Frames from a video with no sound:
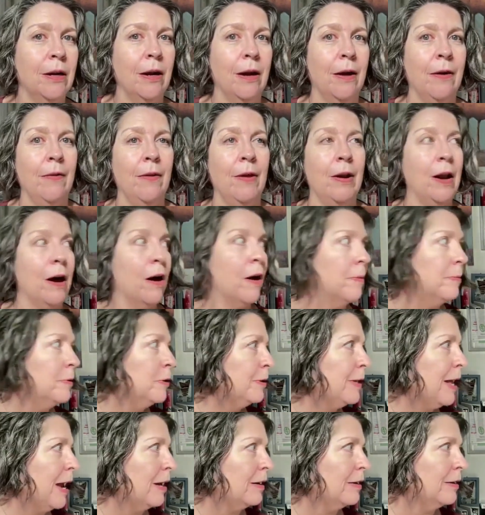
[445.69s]
And then now I'm
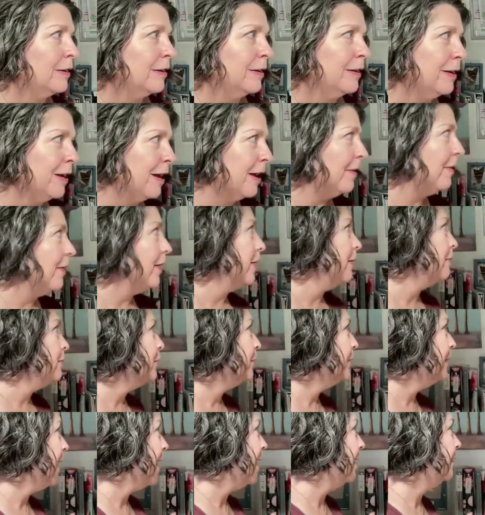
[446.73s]
doing that. And then I'm
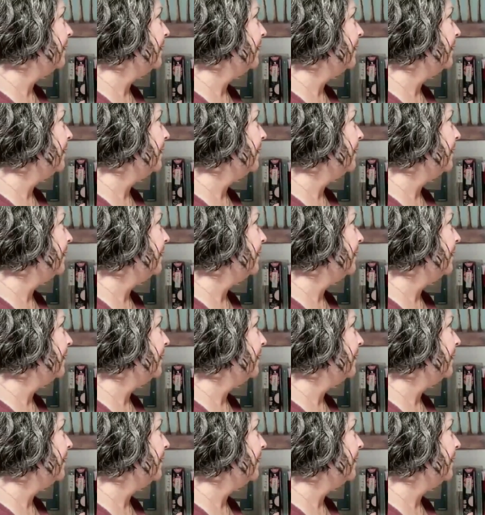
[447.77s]
doing that.